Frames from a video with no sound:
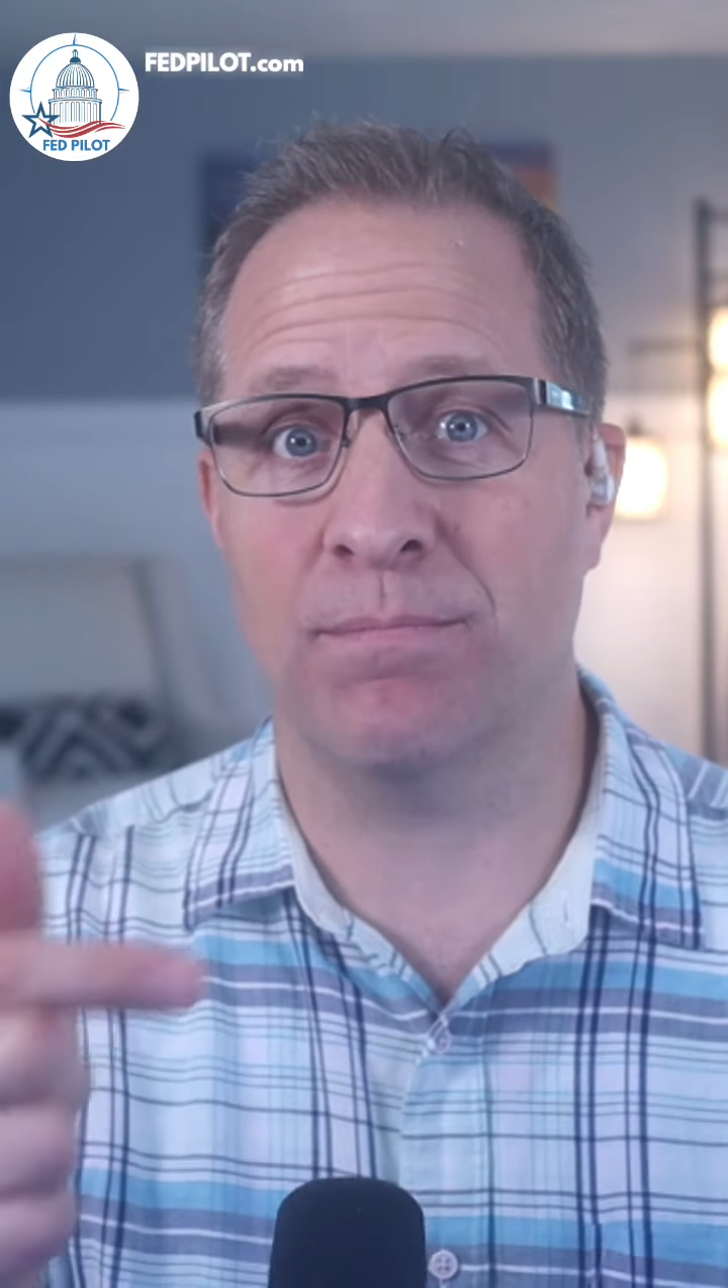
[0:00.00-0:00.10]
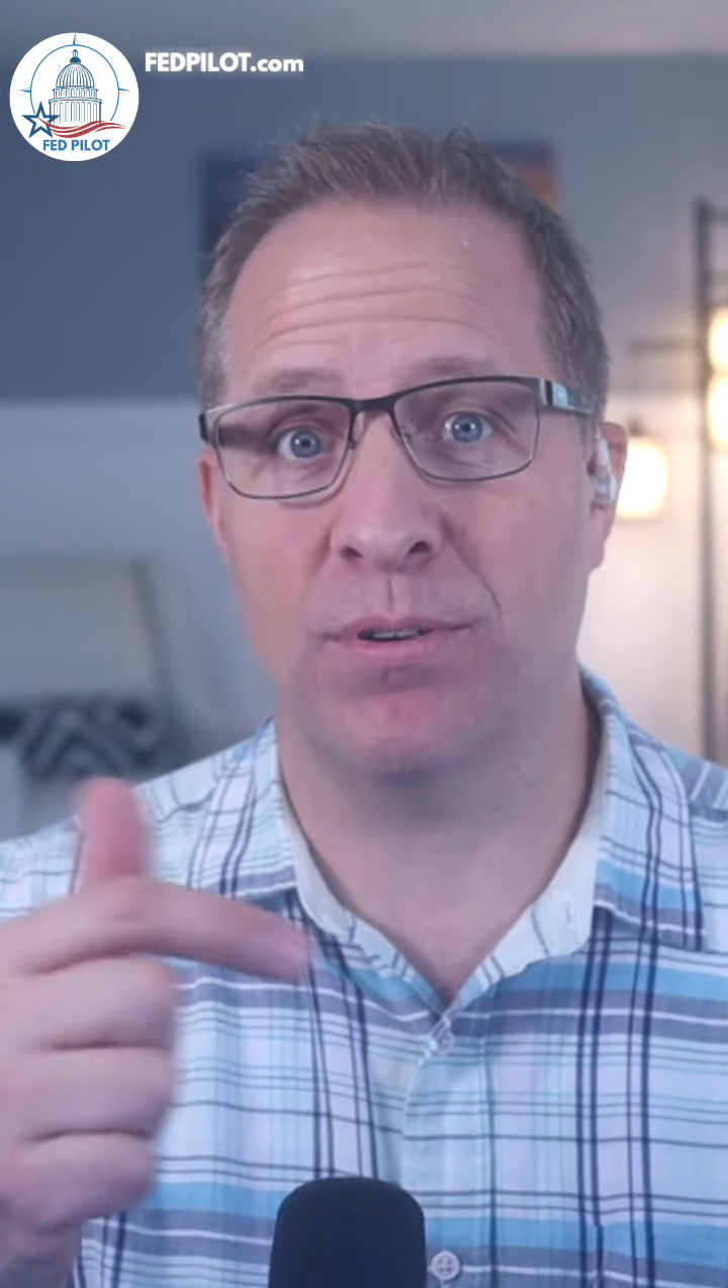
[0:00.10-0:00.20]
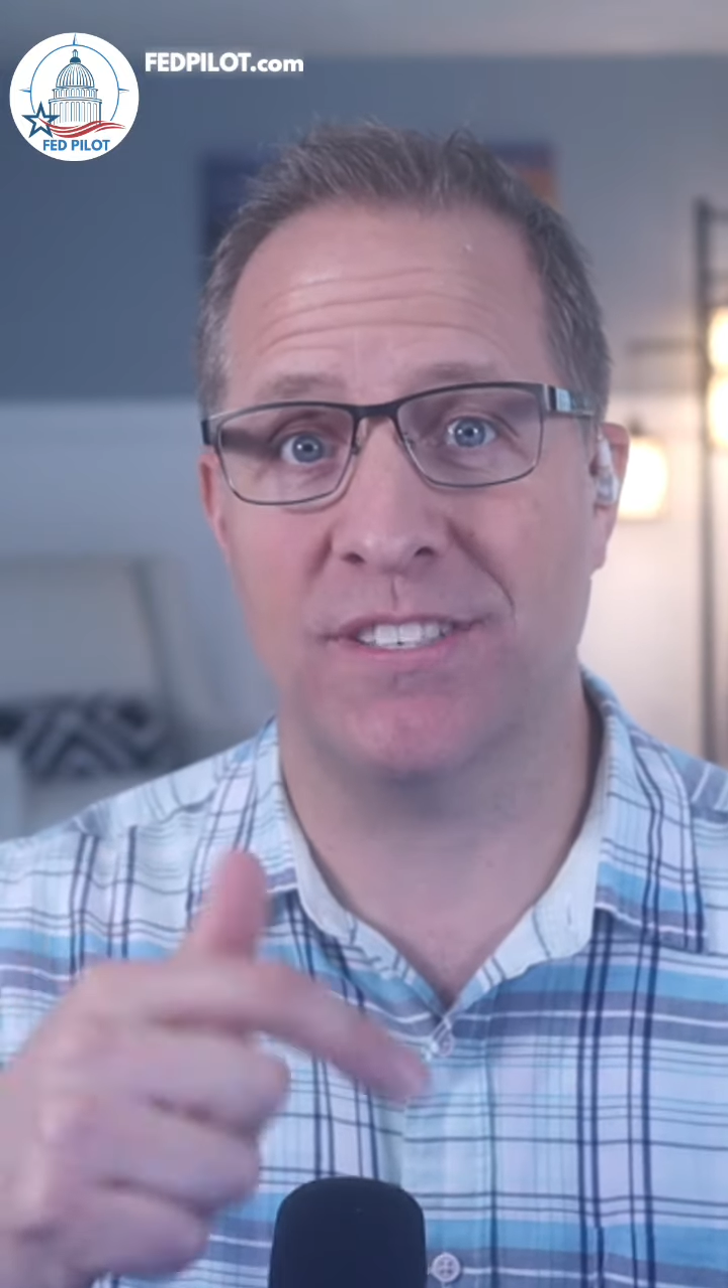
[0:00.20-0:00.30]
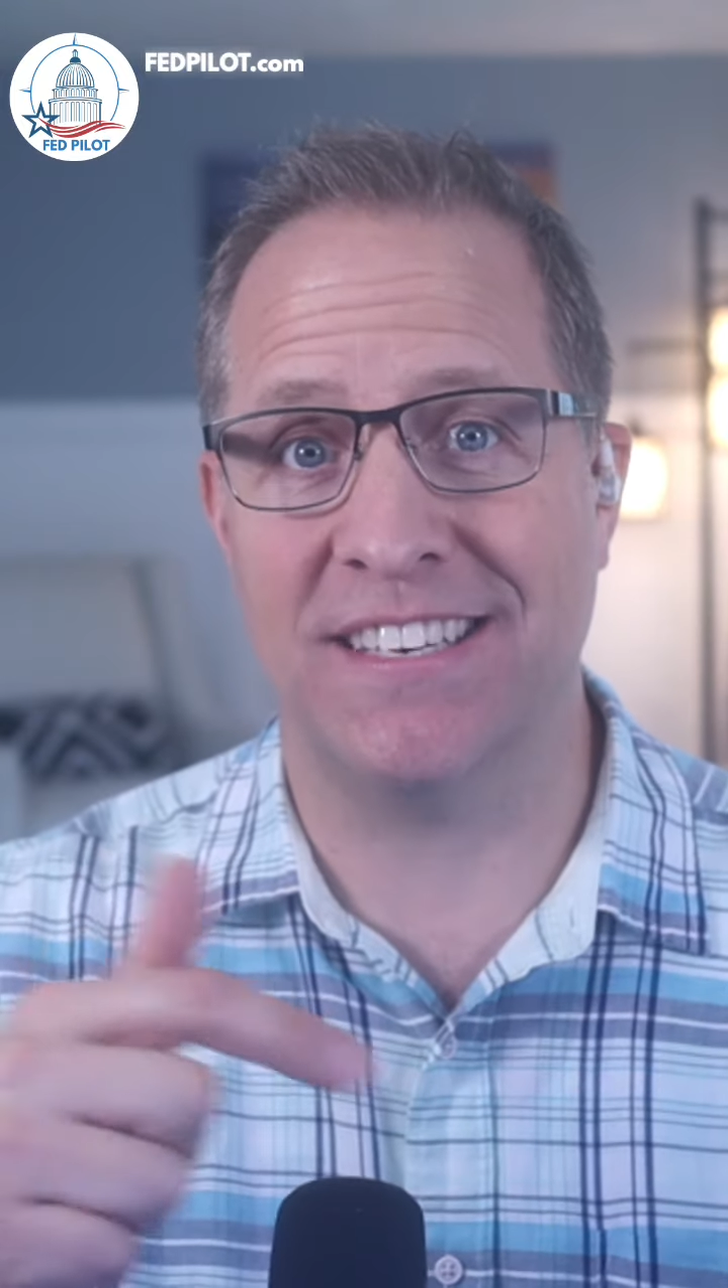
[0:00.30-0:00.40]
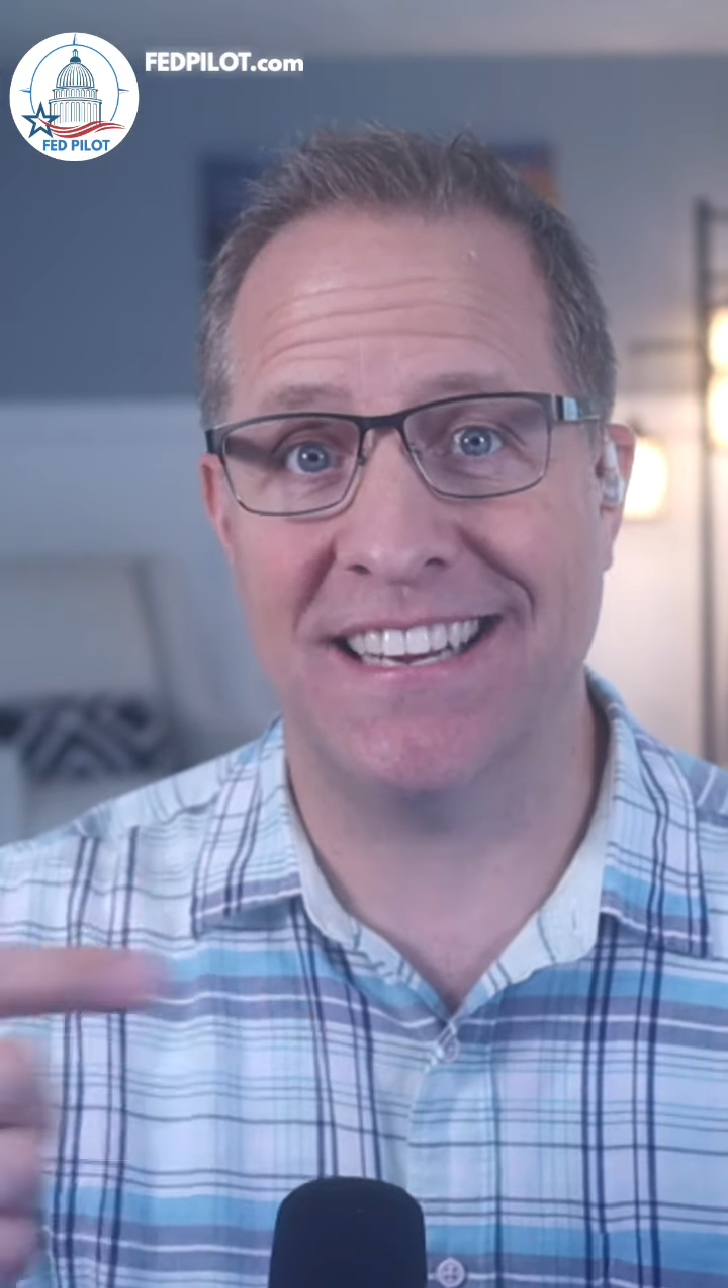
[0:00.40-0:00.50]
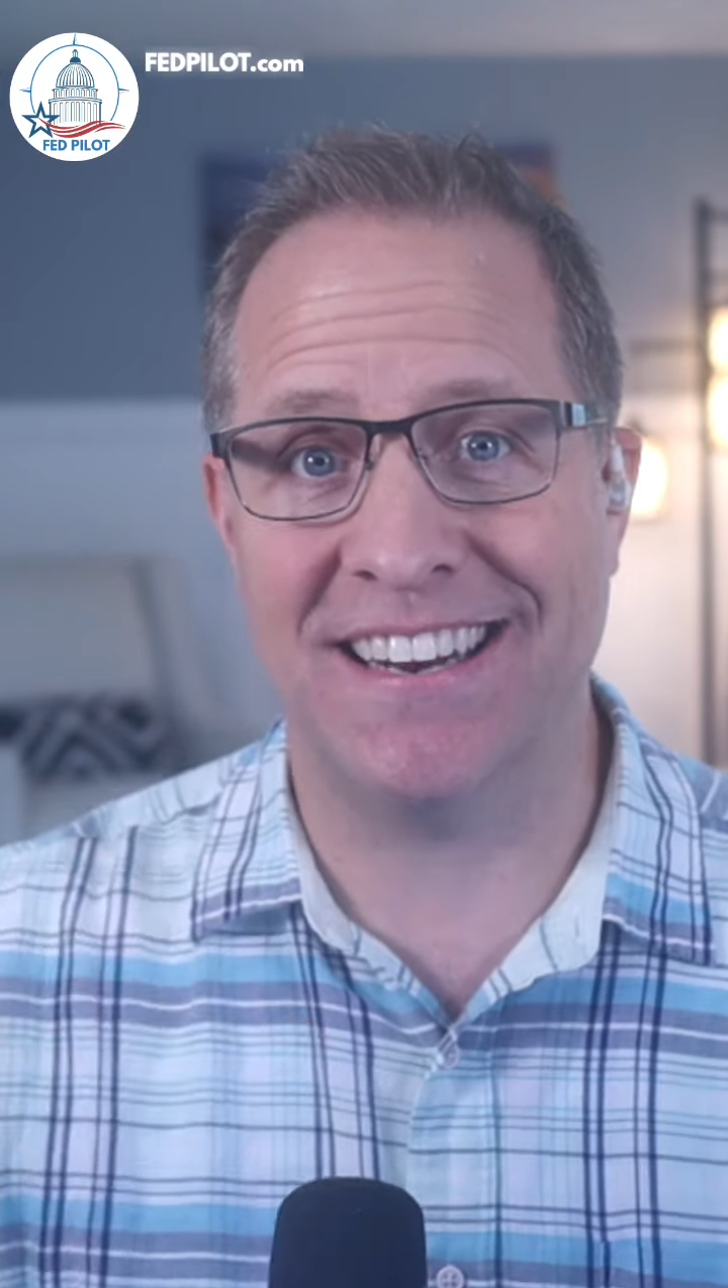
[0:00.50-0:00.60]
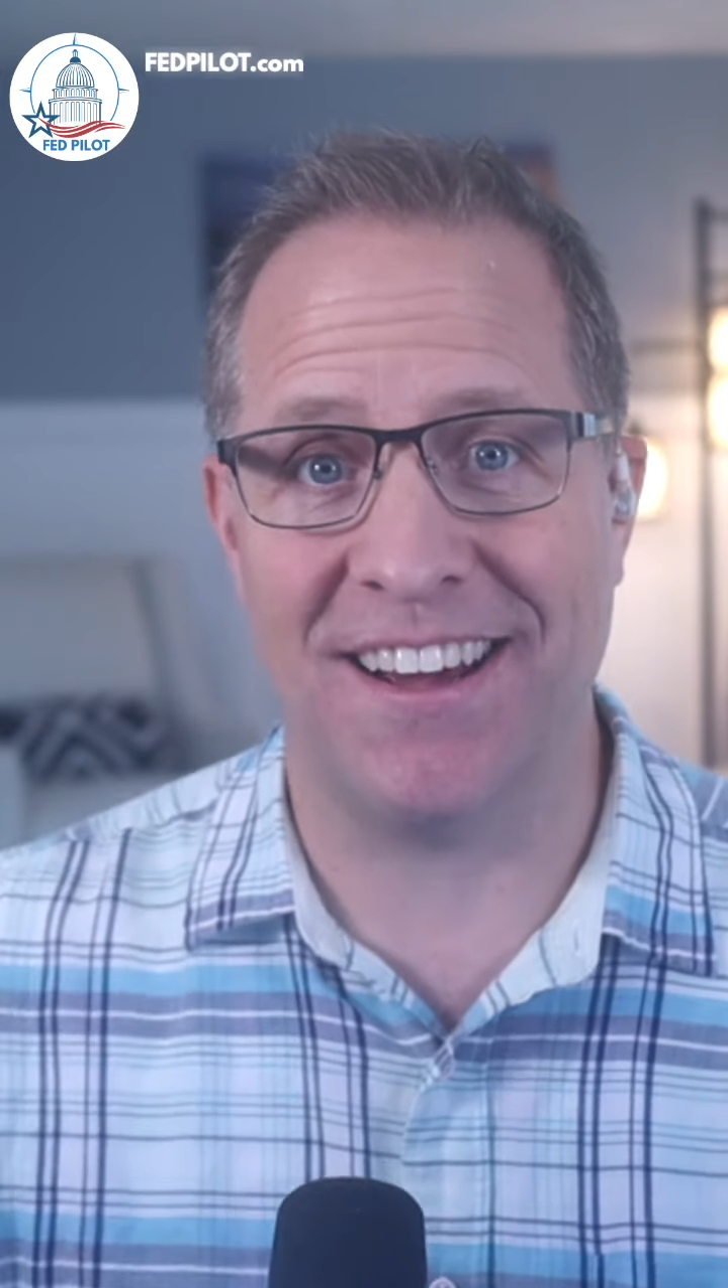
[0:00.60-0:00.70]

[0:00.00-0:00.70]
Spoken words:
puts it in